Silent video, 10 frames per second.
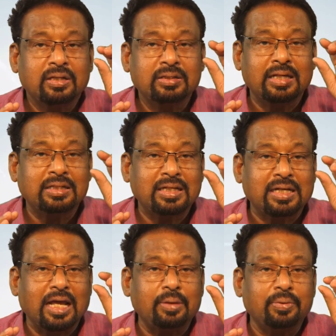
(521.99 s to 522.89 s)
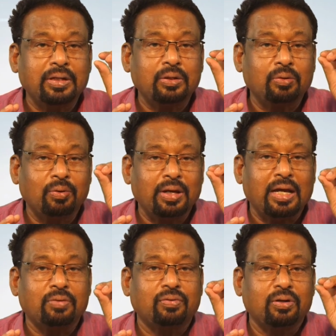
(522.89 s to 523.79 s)
that the claiming no
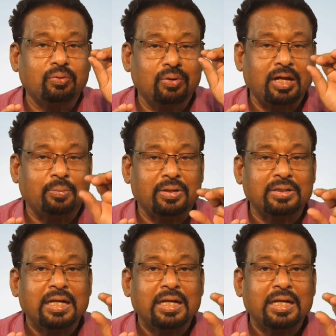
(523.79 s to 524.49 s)
hair fall, no damage.